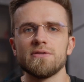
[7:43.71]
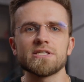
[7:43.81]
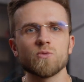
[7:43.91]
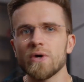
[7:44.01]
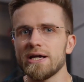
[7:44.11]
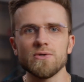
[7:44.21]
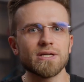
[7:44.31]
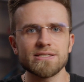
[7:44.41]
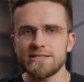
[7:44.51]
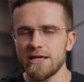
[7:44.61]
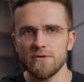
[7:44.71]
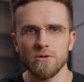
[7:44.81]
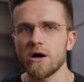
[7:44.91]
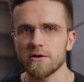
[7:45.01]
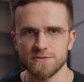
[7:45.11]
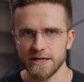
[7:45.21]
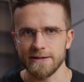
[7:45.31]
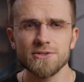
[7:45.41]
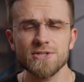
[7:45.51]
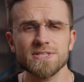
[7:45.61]
This way, you can save a lot of
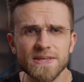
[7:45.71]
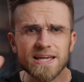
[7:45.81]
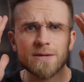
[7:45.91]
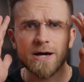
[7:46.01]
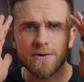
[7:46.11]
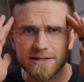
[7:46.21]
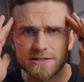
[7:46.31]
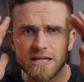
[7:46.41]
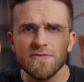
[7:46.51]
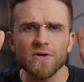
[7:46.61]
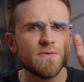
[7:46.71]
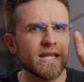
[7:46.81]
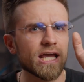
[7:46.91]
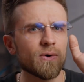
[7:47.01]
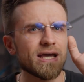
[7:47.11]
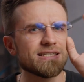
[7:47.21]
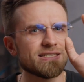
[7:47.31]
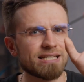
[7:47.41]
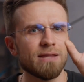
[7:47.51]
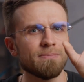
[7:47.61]
time. Just think about it. If your video is
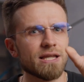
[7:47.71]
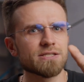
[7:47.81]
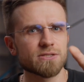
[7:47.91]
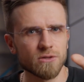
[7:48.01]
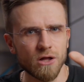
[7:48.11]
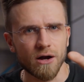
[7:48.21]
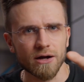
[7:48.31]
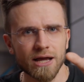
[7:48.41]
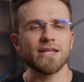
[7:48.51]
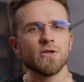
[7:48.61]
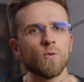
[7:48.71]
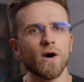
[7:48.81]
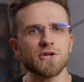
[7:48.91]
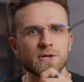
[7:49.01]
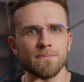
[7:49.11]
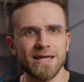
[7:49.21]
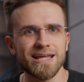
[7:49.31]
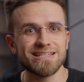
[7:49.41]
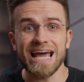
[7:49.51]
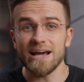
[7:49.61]
10 minutes long and you watch a
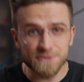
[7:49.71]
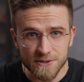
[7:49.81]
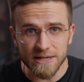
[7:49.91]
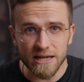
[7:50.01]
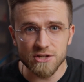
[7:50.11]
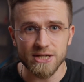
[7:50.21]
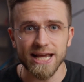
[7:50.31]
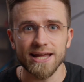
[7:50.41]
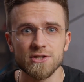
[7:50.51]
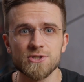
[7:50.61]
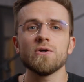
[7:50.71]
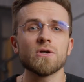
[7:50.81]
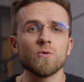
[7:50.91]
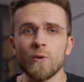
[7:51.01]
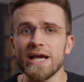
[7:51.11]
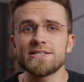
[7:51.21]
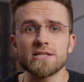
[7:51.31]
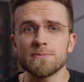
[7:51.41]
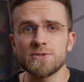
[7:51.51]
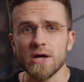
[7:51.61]
minute after each change, you can waste
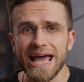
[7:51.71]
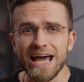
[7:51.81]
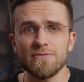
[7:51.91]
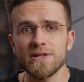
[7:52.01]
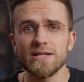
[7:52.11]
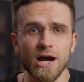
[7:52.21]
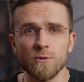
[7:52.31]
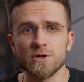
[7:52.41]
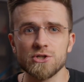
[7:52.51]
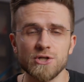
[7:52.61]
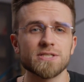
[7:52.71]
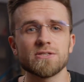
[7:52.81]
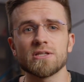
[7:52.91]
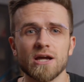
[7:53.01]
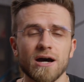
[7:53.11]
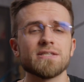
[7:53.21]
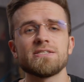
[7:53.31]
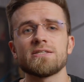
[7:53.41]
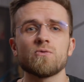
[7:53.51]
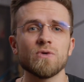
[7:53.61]
up to half an hour just in constant